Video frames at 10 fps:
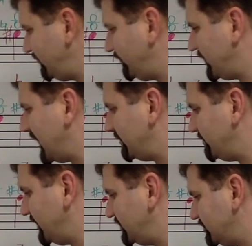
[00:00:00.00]
flat
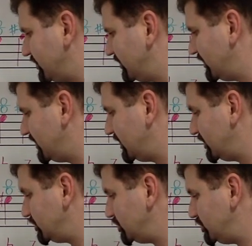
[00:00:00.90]
major,
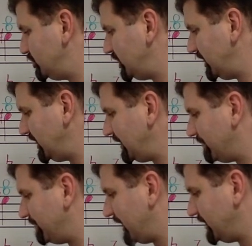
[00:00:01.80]
G
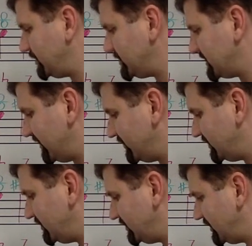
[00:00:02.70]
minor 7,
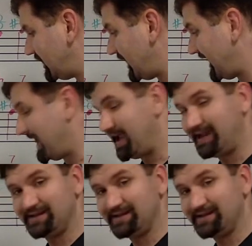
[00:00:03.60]
A